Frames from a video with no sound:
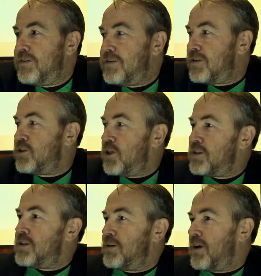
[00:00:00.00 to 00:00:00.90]

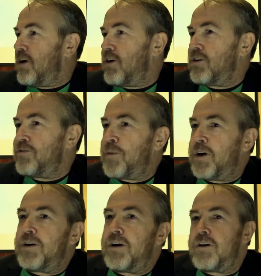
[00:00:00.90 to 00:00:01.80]
suggest a client of
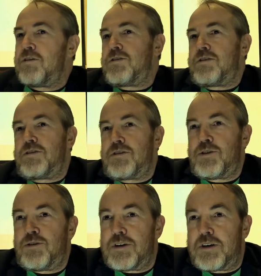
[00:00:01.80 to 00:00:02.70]
mine goes
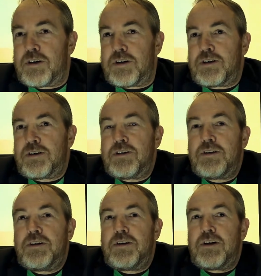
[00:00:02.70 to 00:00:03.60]
to a
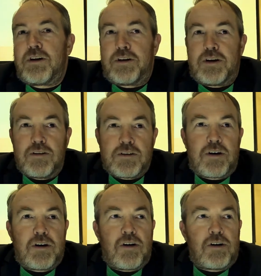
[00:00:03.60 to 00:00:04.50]
clinical
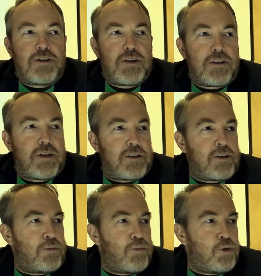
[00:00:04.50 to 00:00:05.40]
psychologist that's
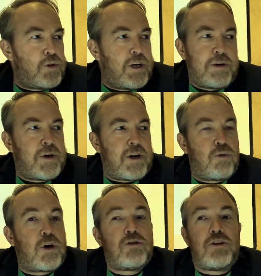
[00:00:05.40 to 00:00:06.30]
not born again, but I
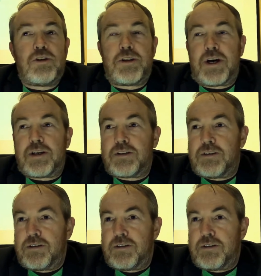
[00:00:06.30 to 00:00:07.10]
won't do that.